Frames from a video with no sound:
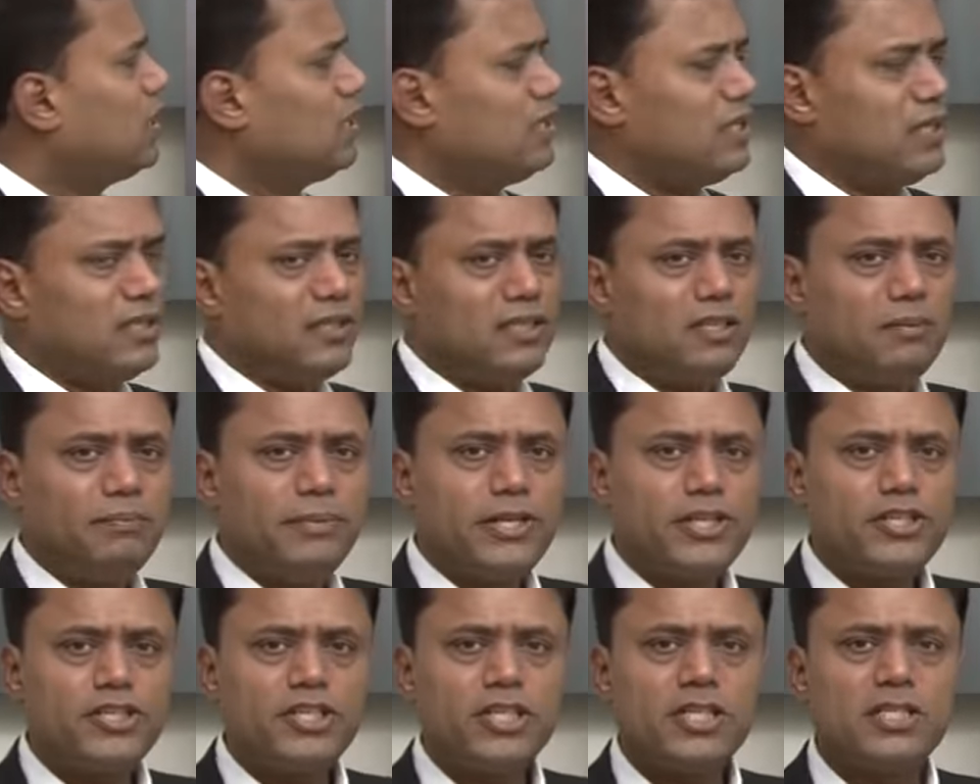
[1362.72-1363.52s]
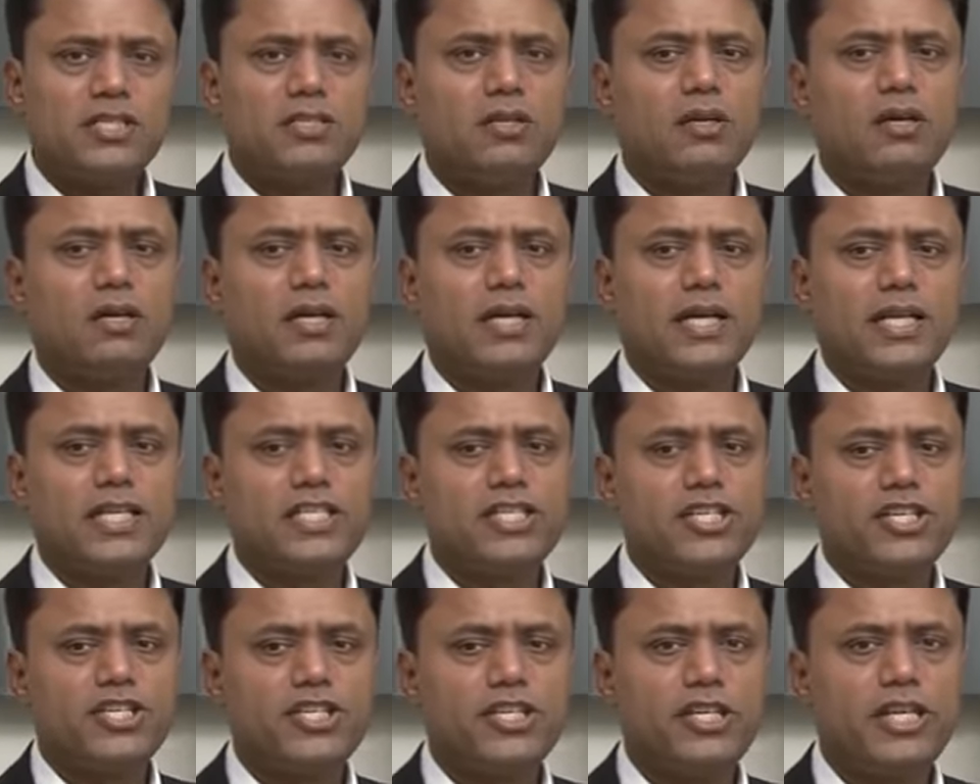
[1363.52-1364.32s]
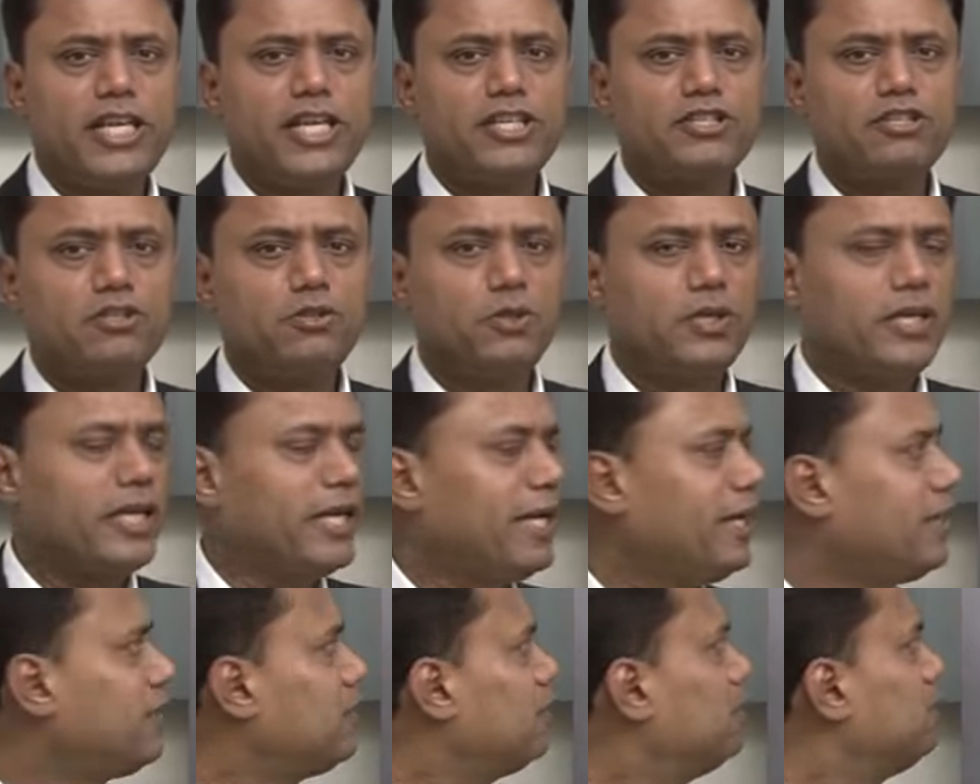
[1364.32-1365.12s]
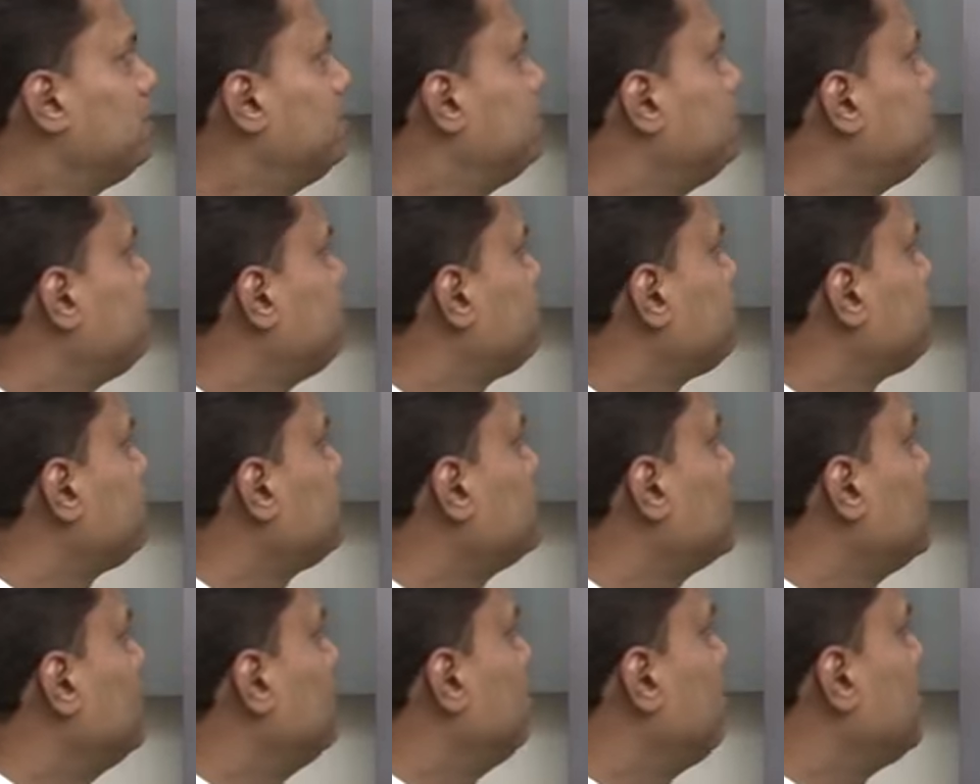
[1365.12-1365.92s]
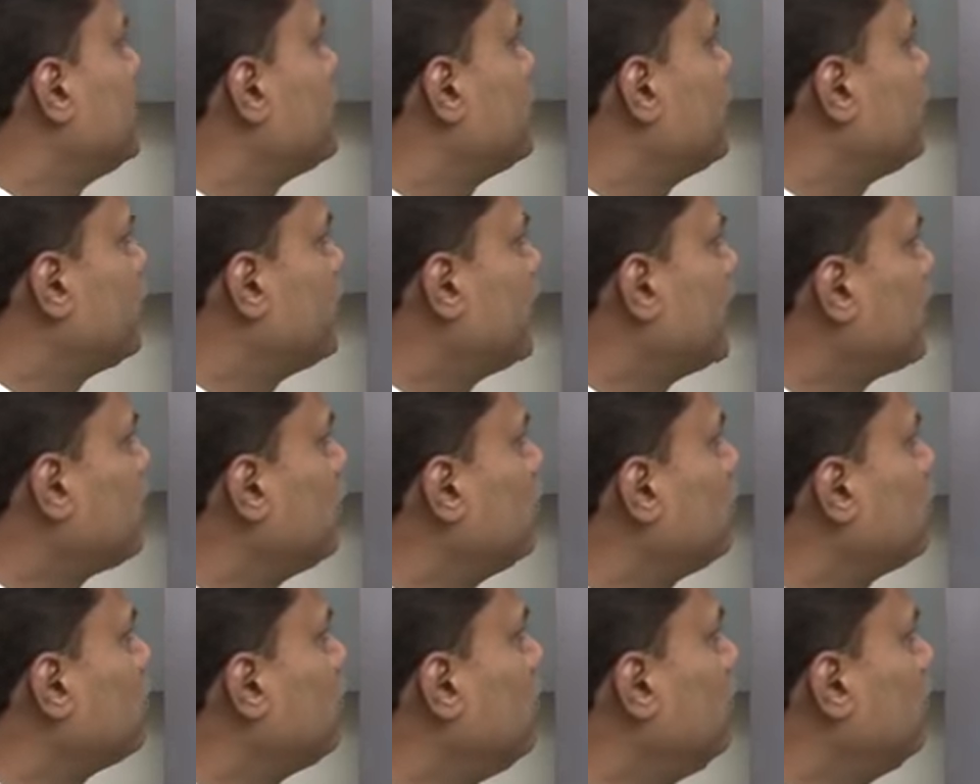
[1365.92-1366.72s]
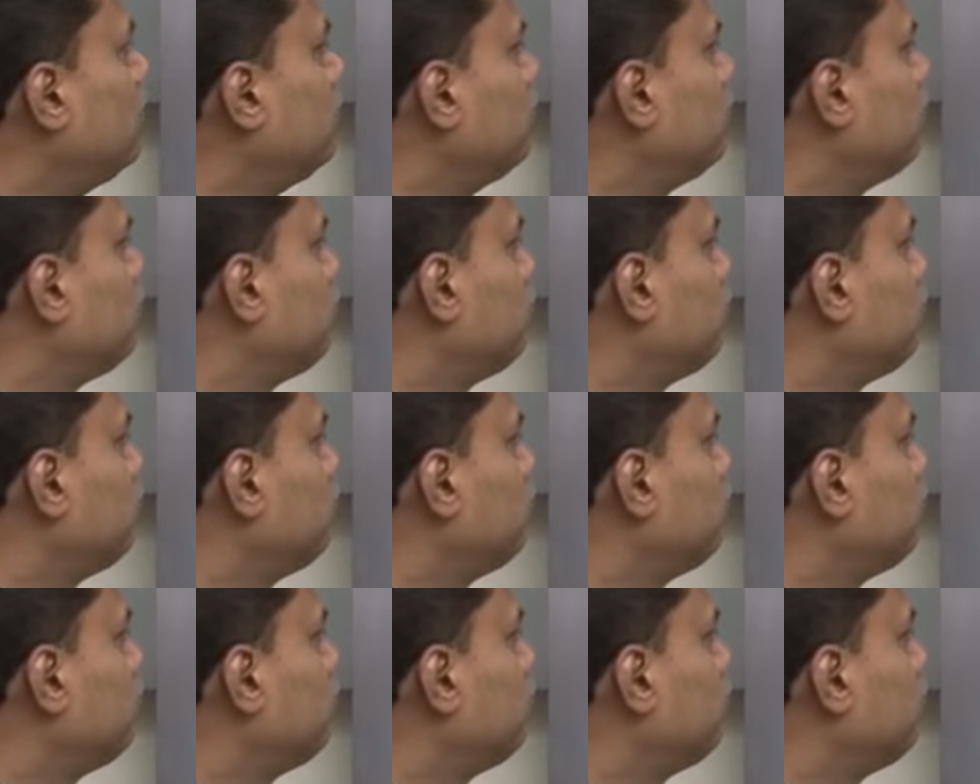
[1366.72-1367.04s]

are the other measures the organization needs to take? Budgetary control.